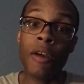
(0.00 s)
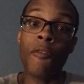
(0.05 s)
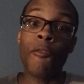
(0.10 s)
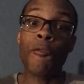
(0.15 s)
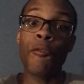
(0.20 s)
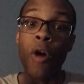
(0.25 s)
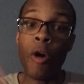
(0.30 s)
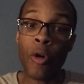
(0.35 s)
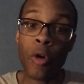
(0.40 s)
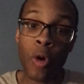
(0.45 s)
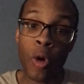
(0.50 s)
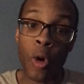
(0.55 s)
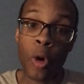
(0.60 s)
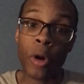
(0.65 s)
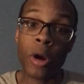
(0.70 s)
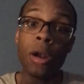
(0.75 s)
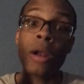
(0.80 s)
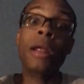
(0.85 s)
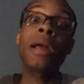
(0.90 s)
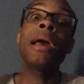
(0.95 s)
fourth
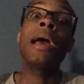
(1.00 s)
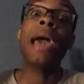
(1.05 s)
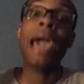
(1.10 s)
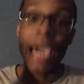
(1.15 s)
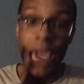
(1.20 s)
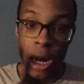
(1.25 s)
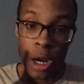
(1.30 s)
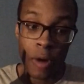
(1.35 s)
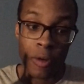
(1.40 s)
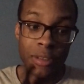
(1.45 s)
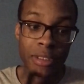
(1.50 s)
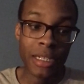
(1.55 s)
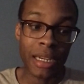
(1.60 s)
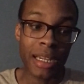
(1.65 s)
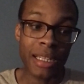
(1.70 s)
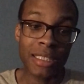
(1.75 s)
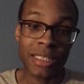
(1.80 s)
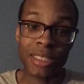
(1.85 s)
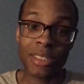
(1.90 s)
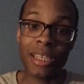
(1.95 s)
quarter and
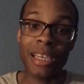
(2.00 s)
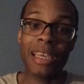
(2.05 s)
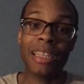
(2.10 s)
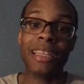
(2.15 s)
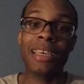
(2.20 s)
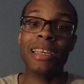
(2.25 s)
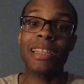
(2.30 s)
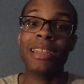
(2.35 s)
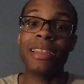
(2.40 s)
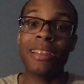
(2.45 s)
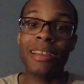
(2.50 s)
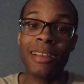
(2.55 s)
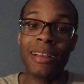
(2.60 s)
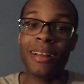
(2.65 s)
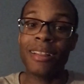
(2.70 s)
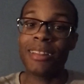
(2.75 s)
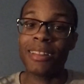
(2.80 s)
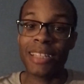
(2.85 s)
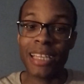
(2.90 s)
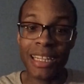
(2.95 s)
overtime, and then
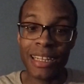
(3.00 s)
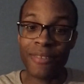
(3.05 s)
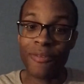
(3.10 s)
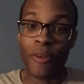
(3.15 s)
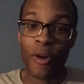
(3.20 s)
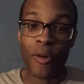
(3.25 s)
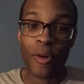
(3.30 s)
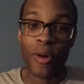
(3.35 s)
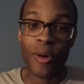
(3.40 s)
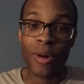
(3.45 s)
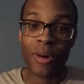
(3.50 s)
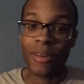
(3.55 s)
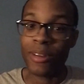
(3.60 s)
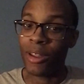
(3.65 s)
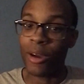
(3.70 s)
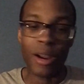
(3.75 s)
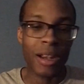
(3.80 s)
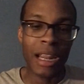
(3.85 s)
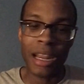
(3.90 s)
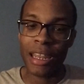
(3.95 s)
late in the
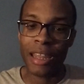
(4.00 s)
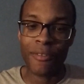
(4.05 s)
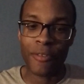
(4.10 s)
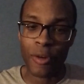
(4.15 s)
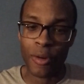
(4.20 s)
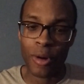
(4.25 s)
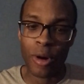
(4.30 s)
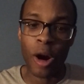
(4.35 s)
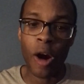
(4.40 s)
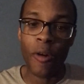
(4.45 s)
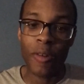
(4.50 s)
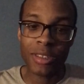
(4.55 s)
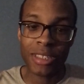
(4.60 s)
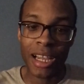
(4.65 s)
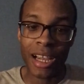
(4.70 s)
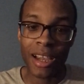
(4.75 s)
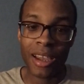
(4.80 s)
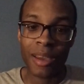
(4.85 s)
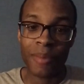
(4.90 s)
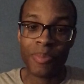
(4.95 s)
not the fourth quarter,
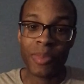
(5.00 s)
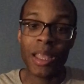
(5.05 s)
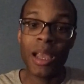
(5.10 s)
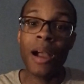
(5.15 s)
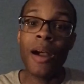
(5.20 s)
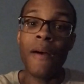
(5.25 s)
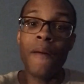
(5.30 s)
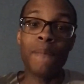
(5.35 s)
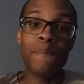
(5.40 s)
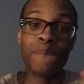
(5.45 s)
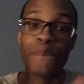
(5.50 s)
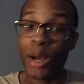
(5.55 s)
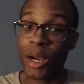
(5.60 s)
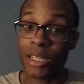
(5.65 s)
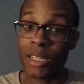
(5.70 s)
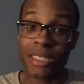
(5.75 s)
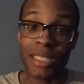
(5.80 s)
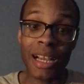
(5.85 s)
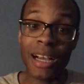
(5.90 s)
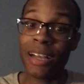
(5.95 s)
overtime.
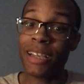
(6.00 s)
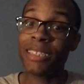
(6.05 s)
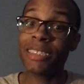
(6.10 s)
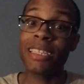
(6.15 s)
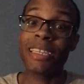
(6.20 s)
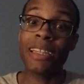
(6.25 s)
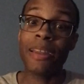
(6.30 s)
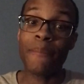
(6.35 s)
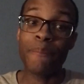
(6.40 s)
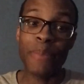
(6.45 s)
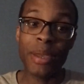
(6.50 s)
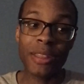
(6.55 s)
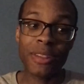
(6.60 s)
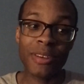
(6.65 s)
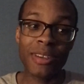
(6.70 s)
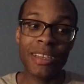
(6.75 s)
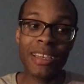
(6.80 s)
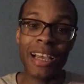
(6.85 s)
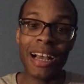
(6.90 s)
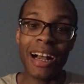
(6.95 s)
Bertans hit a big
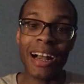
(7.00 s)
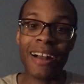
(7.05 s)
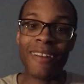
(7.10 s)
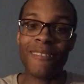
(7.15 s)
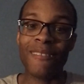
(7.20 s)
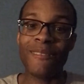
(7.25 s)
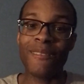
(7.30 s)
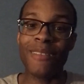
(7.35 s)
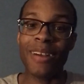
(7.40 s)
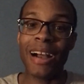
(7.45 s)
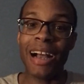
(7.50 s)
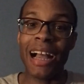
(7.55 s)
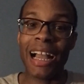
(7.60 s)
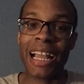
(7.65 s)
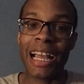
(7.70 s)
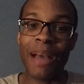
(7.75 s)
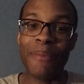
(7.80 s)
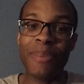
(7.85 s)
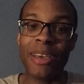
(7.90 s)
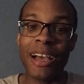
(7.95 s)
three. I
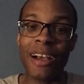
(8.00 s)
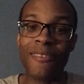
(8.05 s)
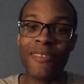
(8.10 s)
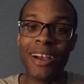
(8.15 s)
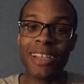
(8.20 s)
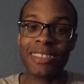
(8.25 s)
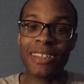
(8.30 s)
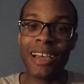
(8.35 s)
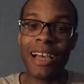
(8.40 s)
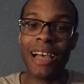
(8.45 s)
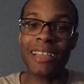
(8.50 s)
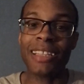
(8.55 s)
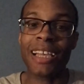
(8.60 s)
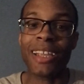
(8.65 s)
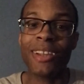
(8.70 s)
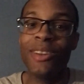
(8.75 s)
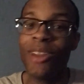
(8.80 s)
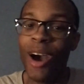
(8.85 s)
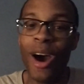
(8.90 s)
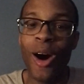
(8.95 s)
got behind once. I was like,
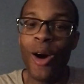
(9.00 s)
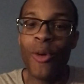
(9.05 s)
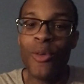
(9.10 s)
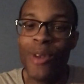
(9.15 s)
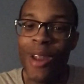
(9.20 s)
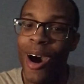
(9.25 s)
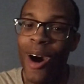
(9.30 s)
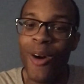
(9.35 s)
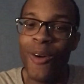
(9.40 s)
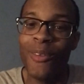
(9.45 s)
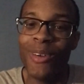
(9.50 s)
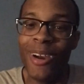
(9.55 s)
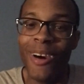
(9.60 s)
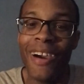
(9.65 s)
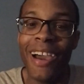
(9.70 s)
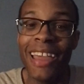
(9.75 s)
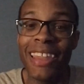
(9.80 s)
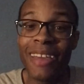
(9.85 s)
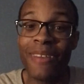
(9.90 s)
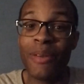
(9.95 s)
no, no, no,
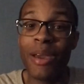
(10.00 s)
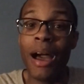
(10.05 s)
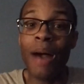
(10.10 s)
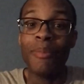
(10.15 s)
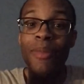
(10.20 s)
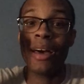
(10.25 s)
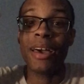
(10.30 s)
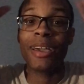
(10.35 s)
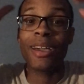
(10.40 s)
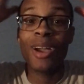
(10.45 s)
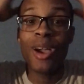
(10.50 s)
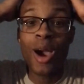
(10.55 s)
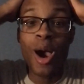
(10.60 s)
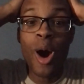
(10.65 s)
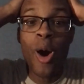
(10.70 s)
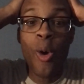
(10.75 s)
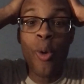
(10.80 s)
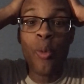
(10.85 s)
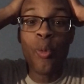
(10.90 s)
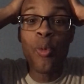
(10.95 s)
and then I'm like,
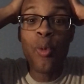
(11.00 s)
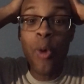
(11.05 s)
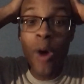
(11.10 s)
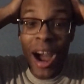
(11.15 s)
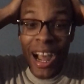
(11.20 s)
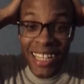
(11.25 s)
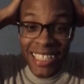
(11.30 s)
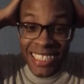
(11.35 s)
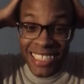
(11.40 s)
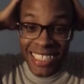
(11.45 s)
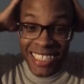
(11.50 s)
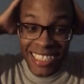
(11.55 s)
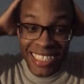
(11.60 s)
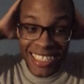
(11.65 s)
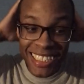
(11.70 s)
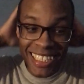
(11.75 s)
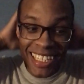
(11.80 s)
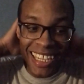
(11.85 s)
what?